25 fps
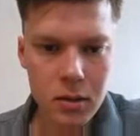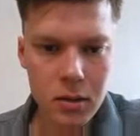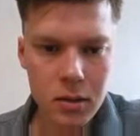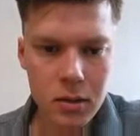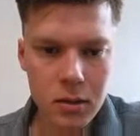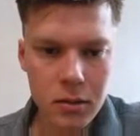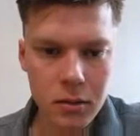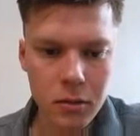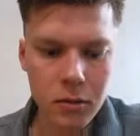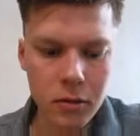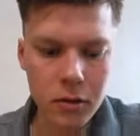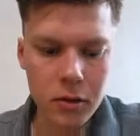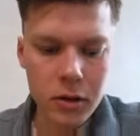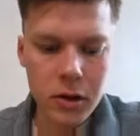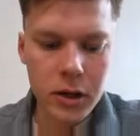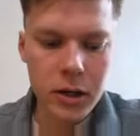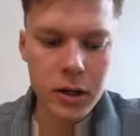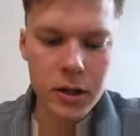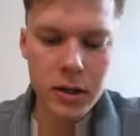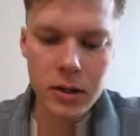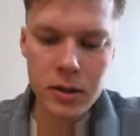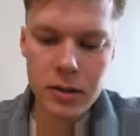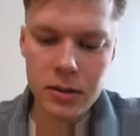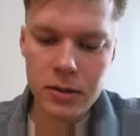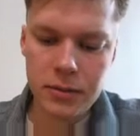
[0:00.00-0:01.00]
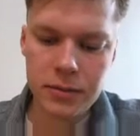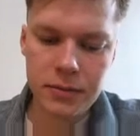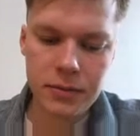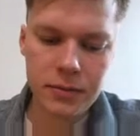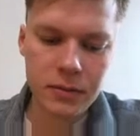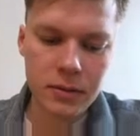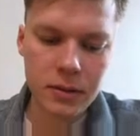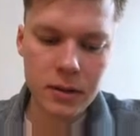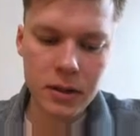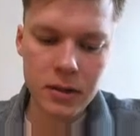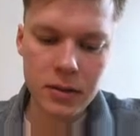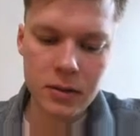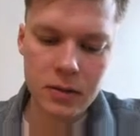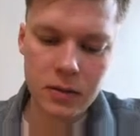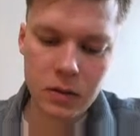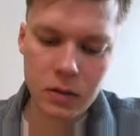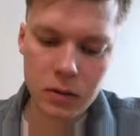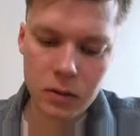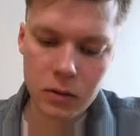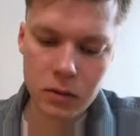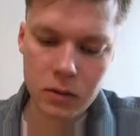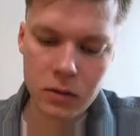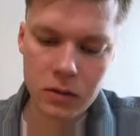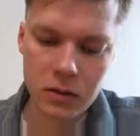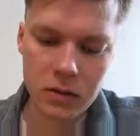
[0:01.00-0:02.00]
or let's
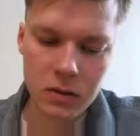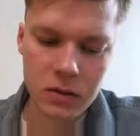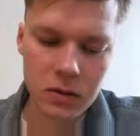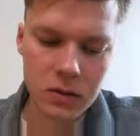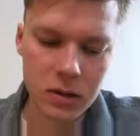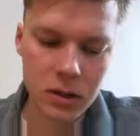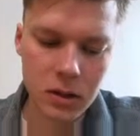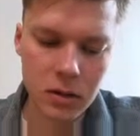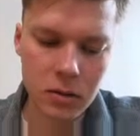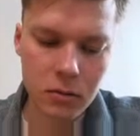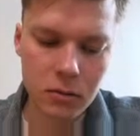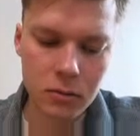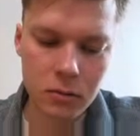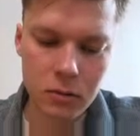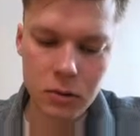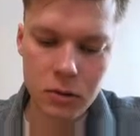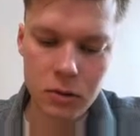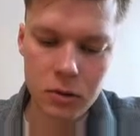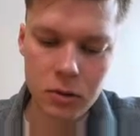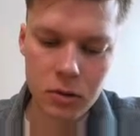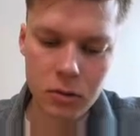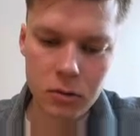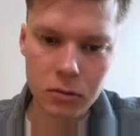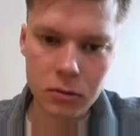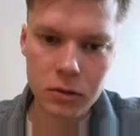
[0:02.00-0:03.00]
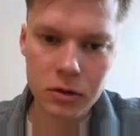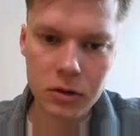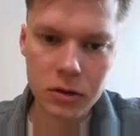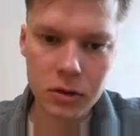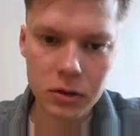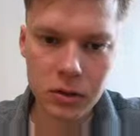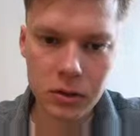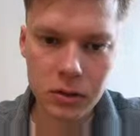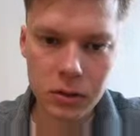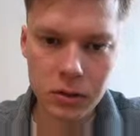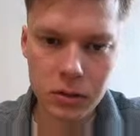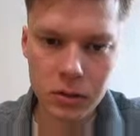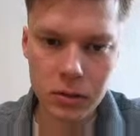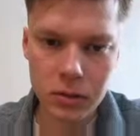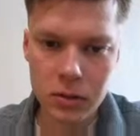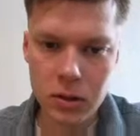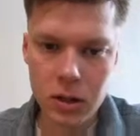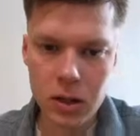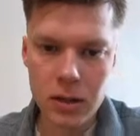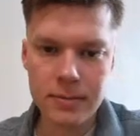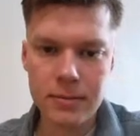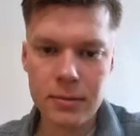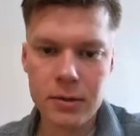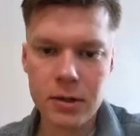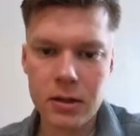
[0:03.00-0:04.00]
call this downloading
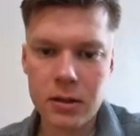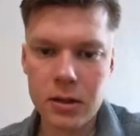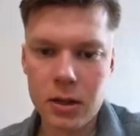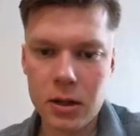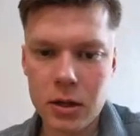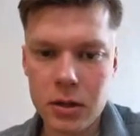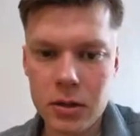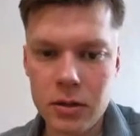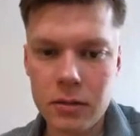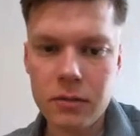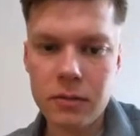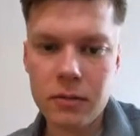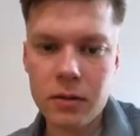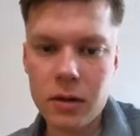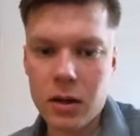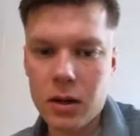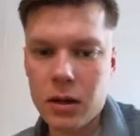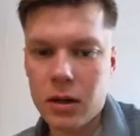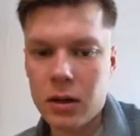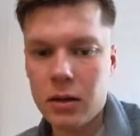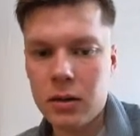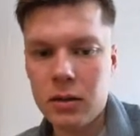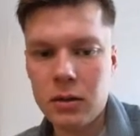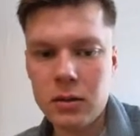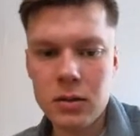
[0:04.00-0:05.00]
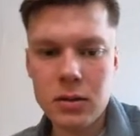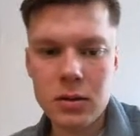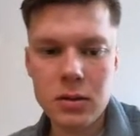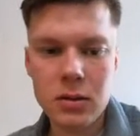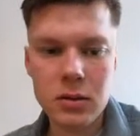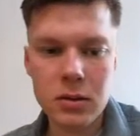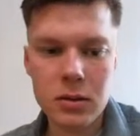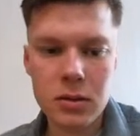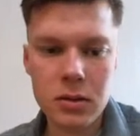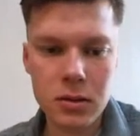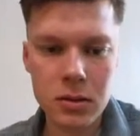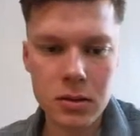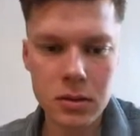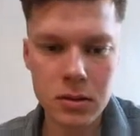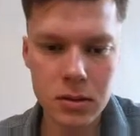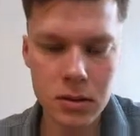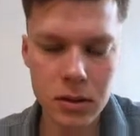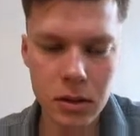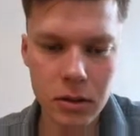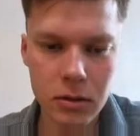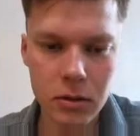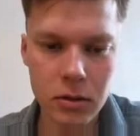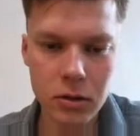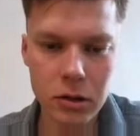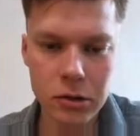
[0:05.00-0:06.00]
update artifact.
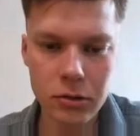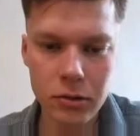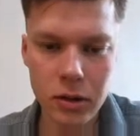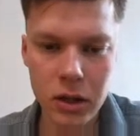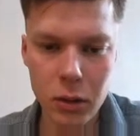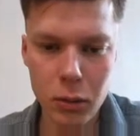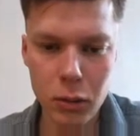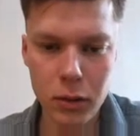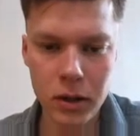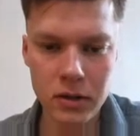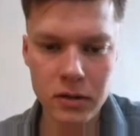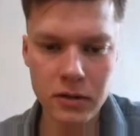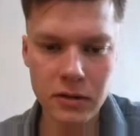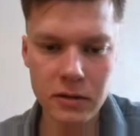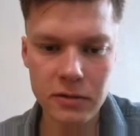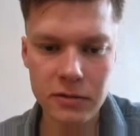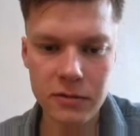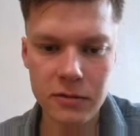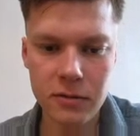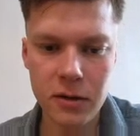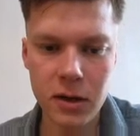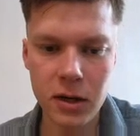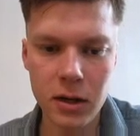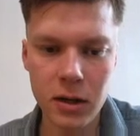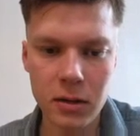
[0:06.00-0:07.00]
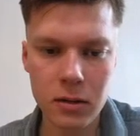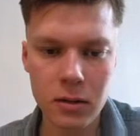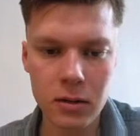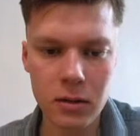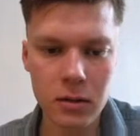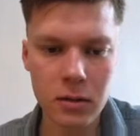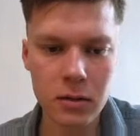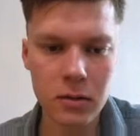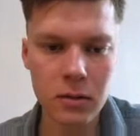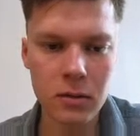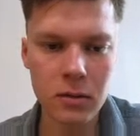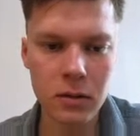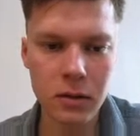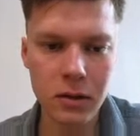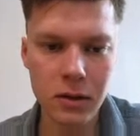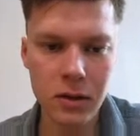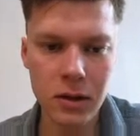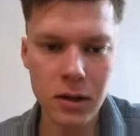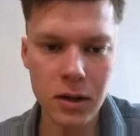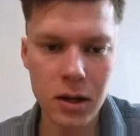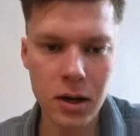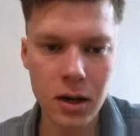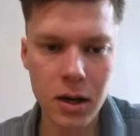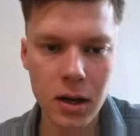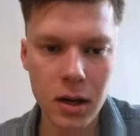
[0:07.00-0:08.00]
Download request failed.
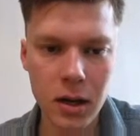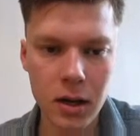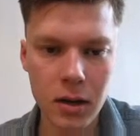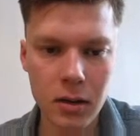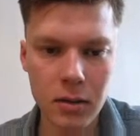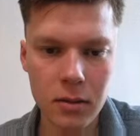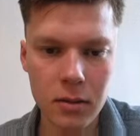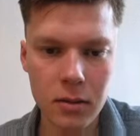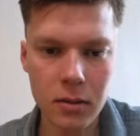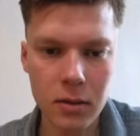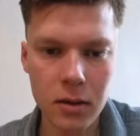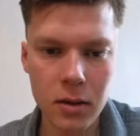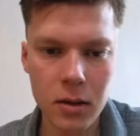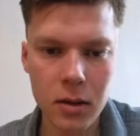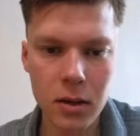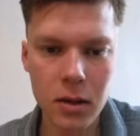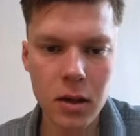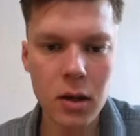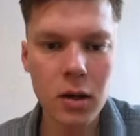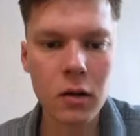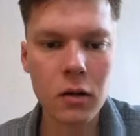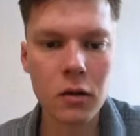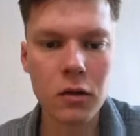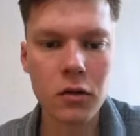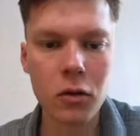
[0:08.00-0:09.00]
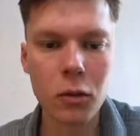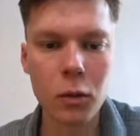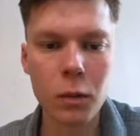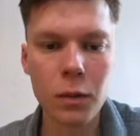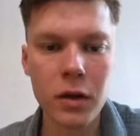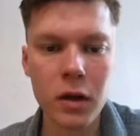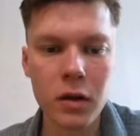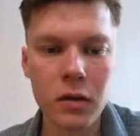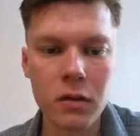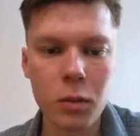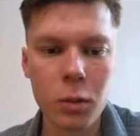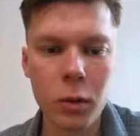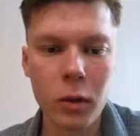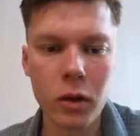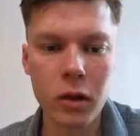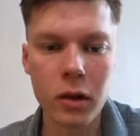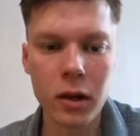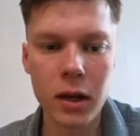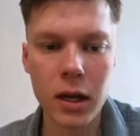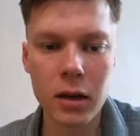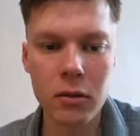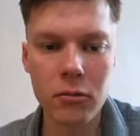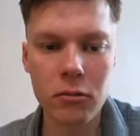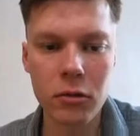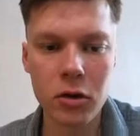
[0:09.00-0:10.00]
Yeah. So this will
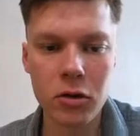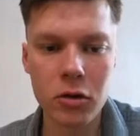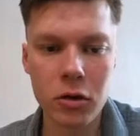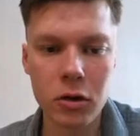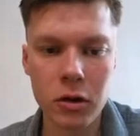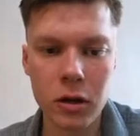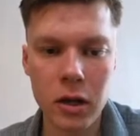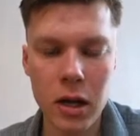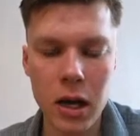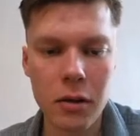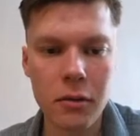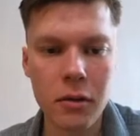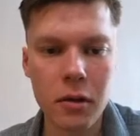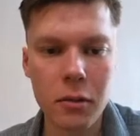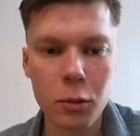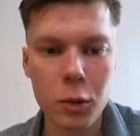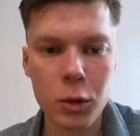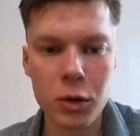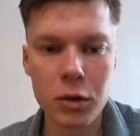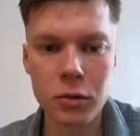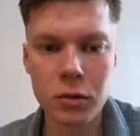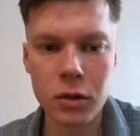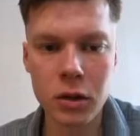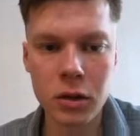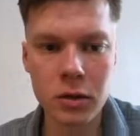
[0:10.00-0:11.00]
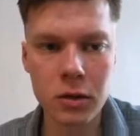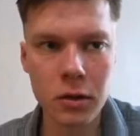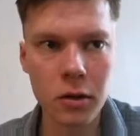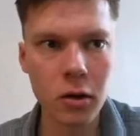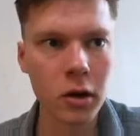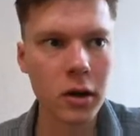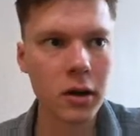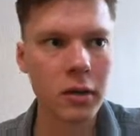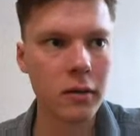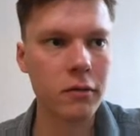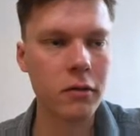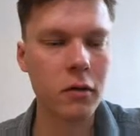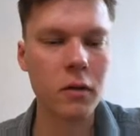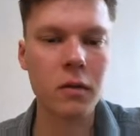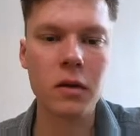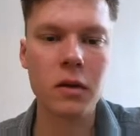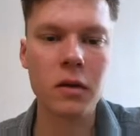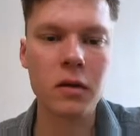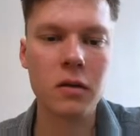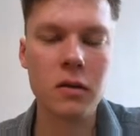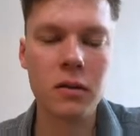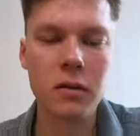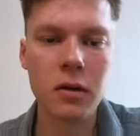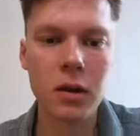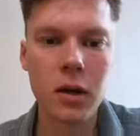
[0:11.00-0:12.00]
again return an error. We don't need logging for this.